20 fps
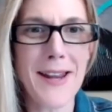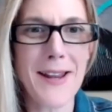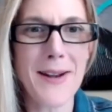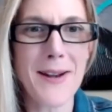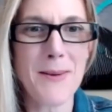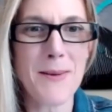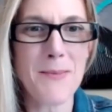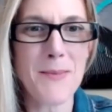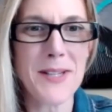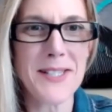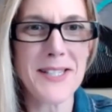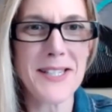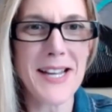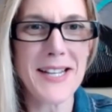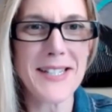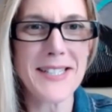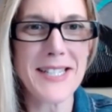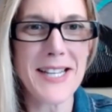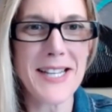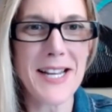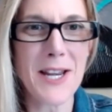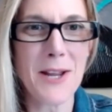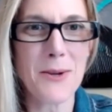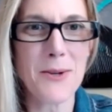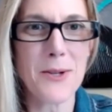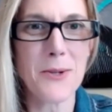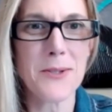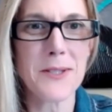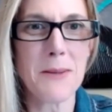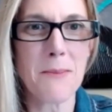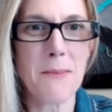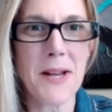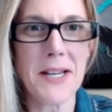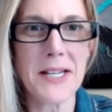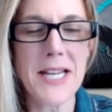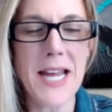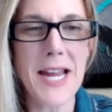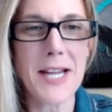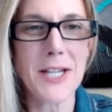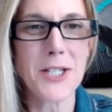and Misty had said you do some
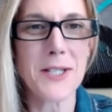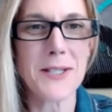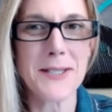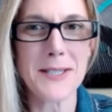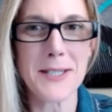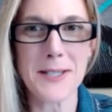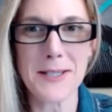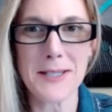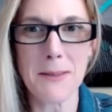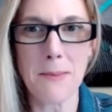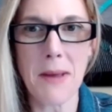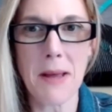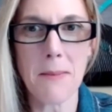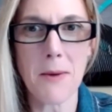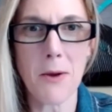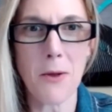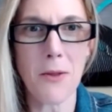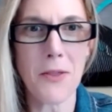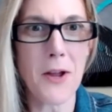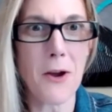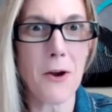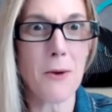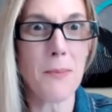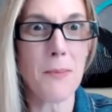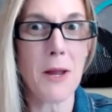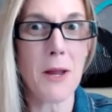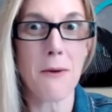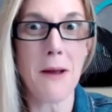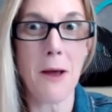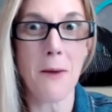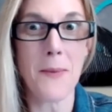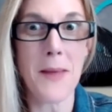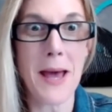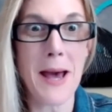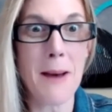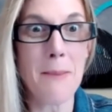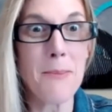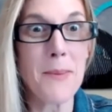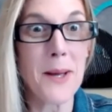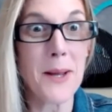meditations and some hypnotherapy around
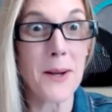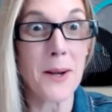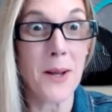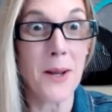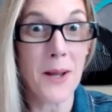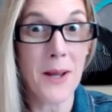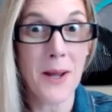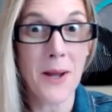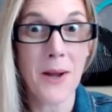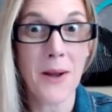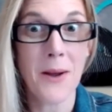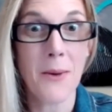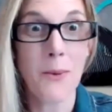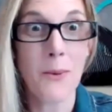that but mm-hmm.